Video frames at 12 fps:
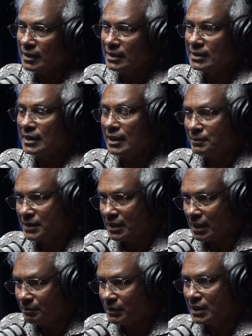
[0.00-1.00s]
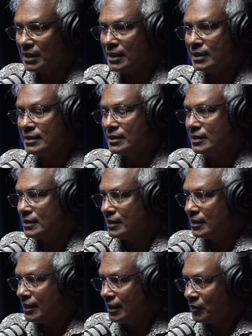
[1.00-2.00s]
That doesn't upset the apple cart.
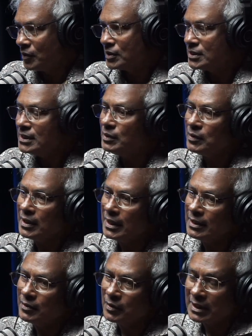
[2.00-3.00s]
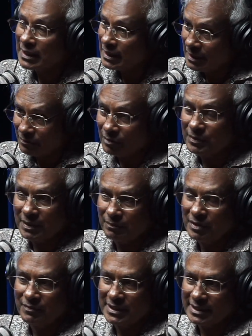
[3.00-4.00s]
And you got to see and you got to learn from the
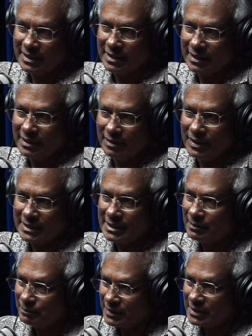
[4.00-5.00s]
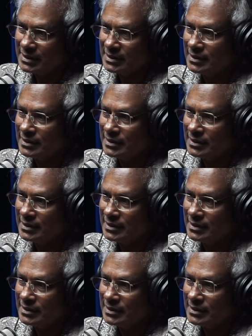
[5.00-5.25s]
previous examples.